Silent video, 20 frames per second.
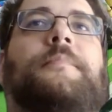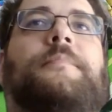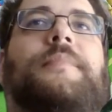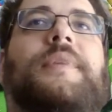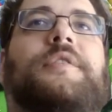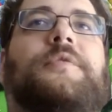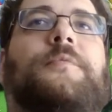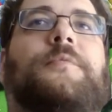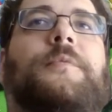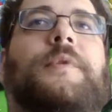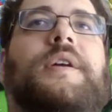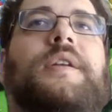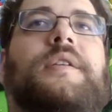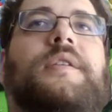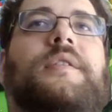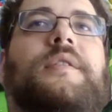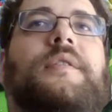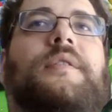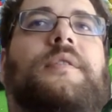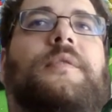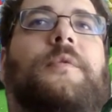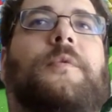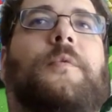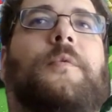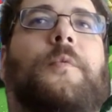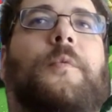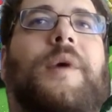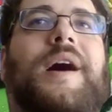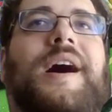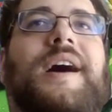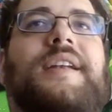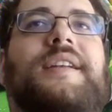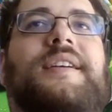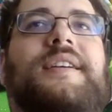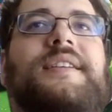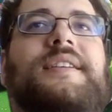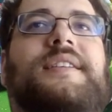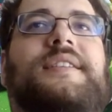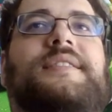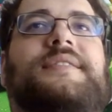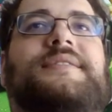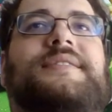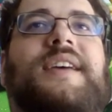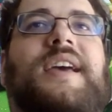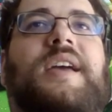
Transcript: but when one is